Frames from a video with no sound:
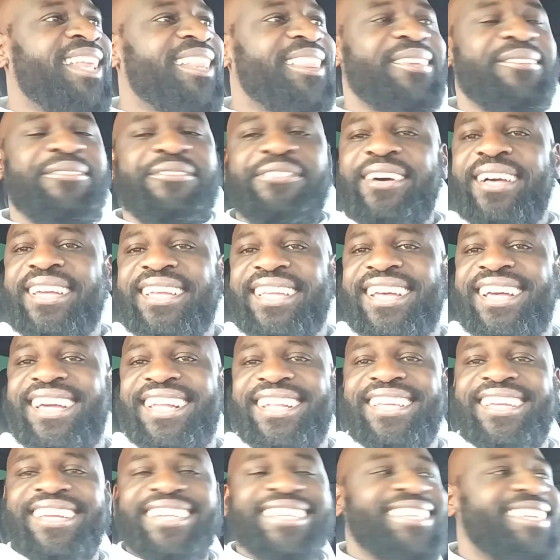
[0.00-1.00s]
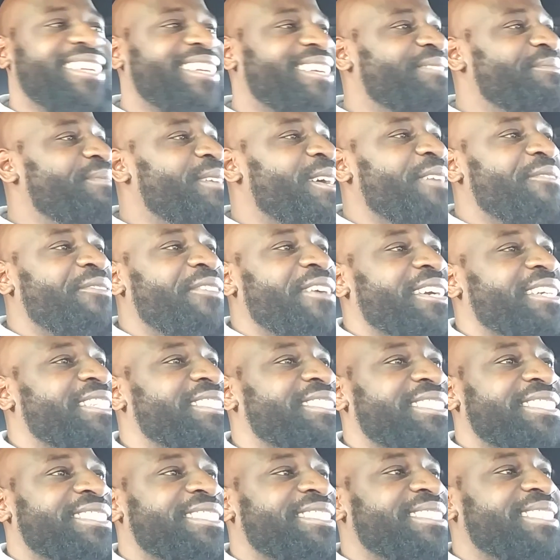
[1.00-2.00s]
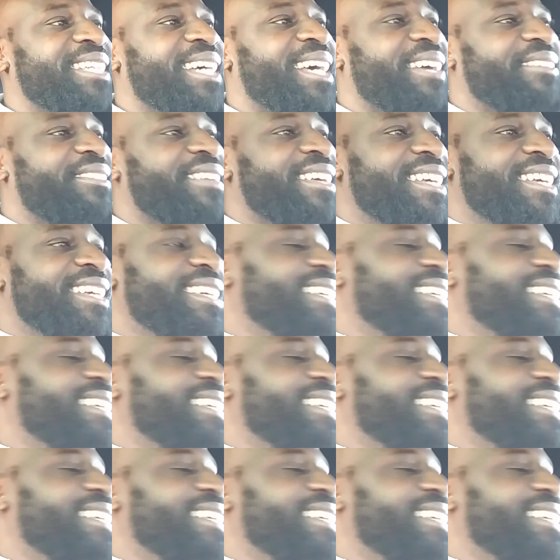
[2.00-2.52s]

the fuck out of here. Motherfucker just left.